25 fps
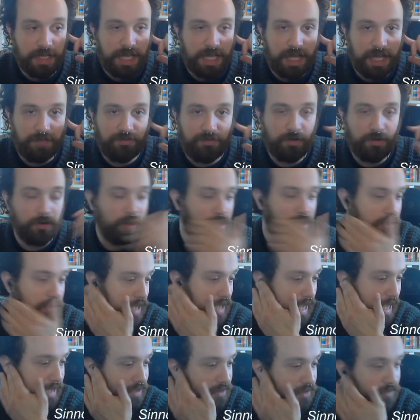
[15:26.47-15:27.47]
If you are
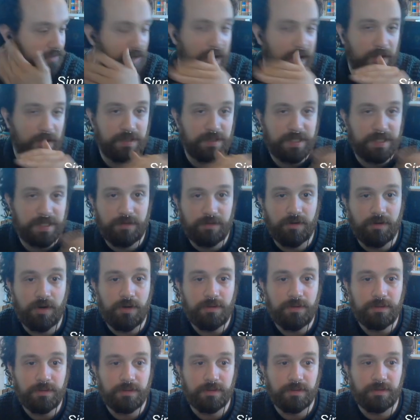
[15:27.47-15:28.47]
at ground
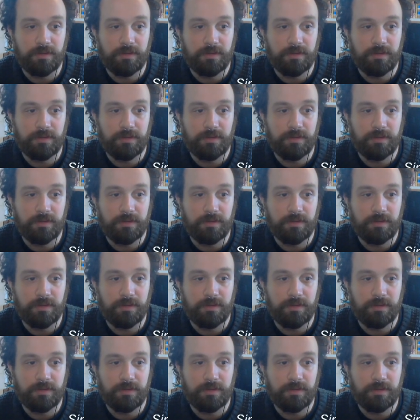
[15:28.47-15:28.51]
zero,